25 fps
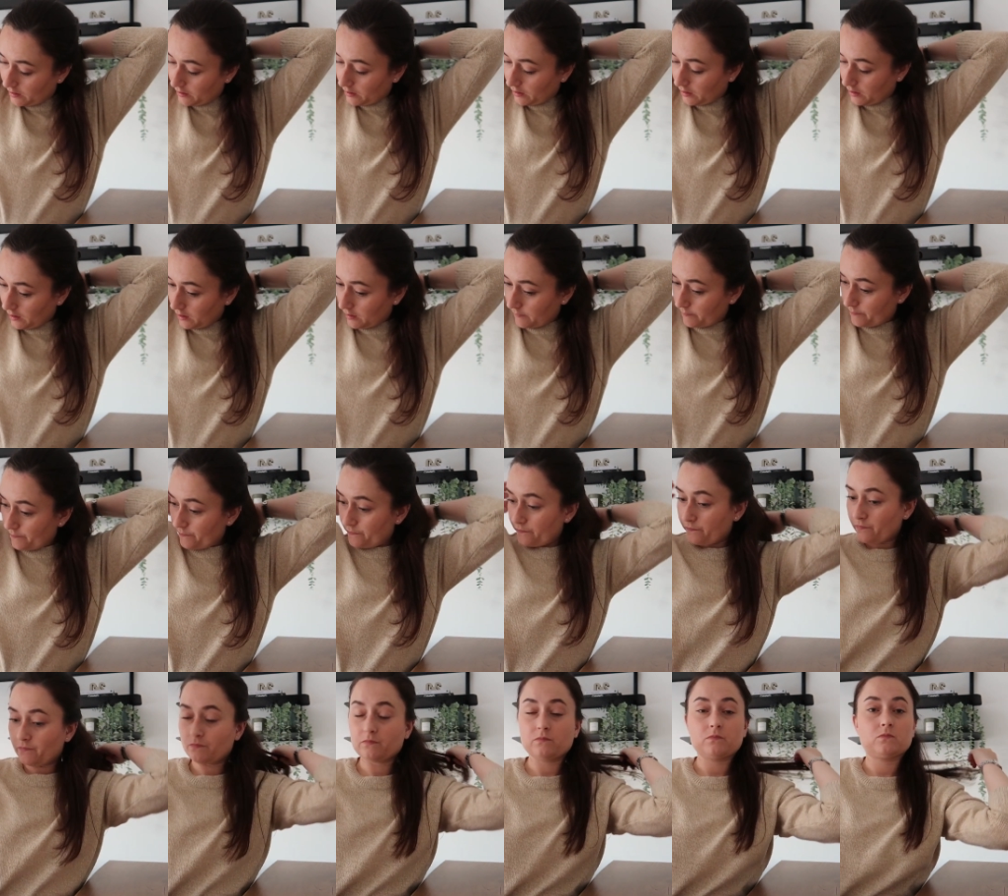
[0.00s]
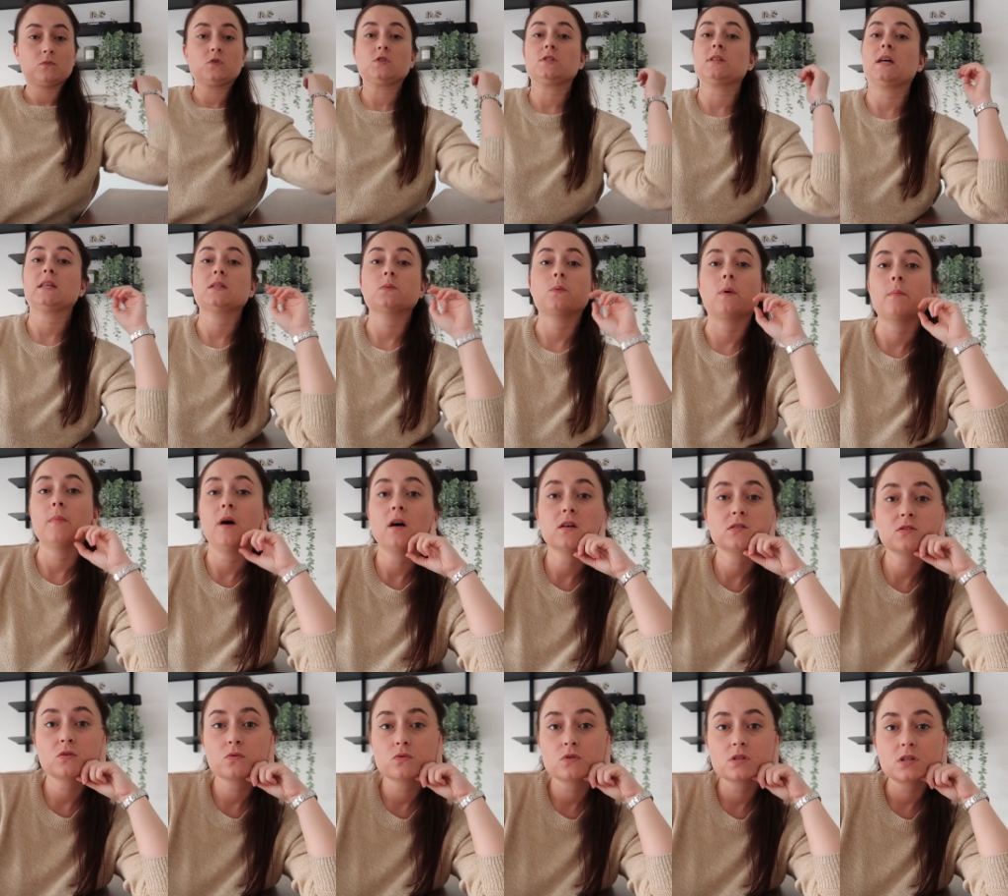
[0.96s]
Um, just had to wear
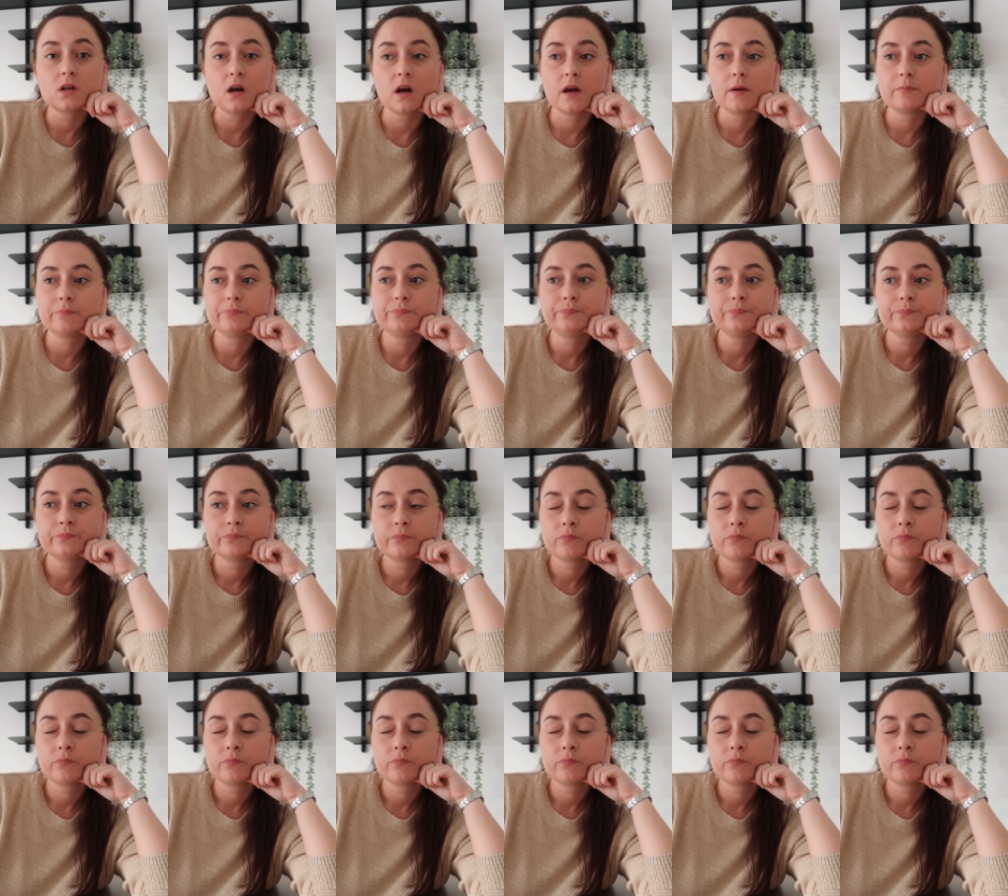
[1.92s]
masks all the time.